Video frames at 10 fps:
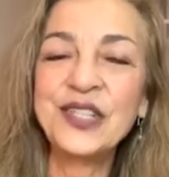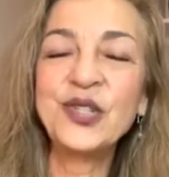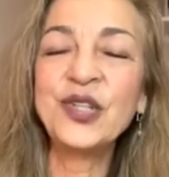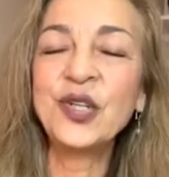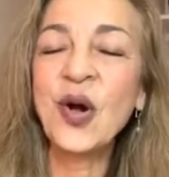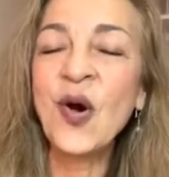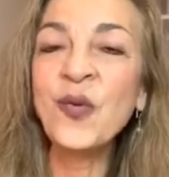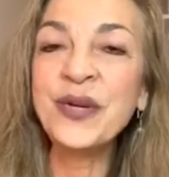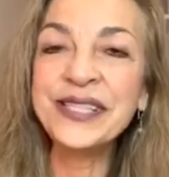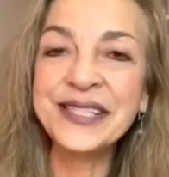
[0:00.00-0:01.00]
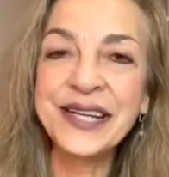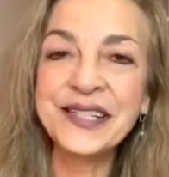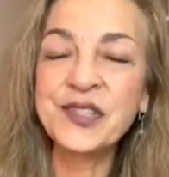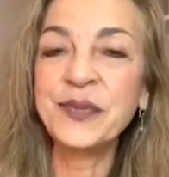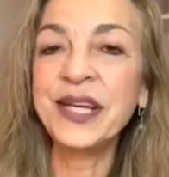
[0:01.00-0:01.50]
You can always
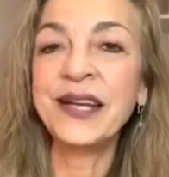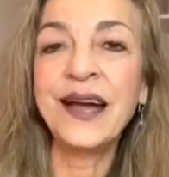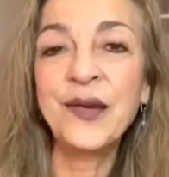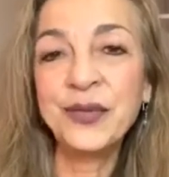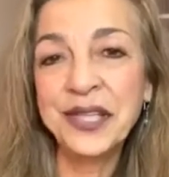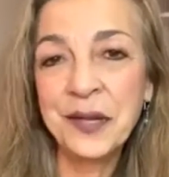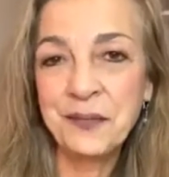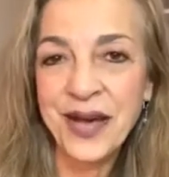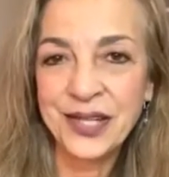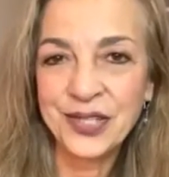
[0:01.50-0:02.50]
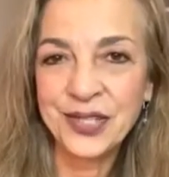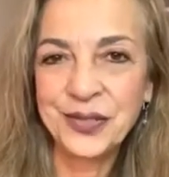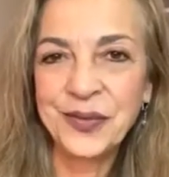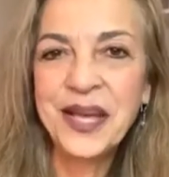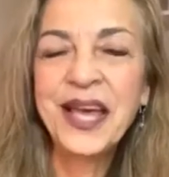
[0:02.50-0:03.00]
text me and I will get back to
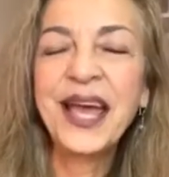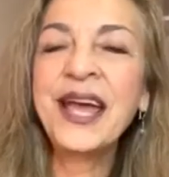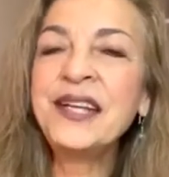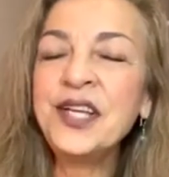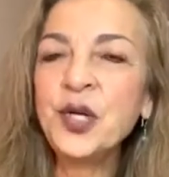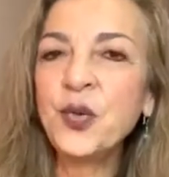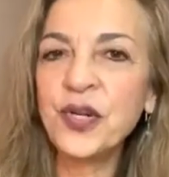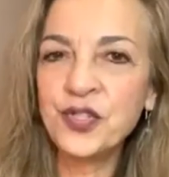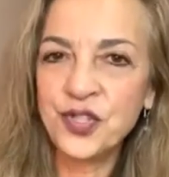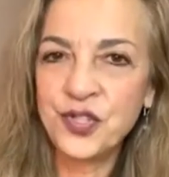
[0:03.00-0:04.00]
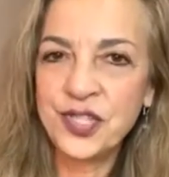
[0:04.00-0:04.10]
you. Any questions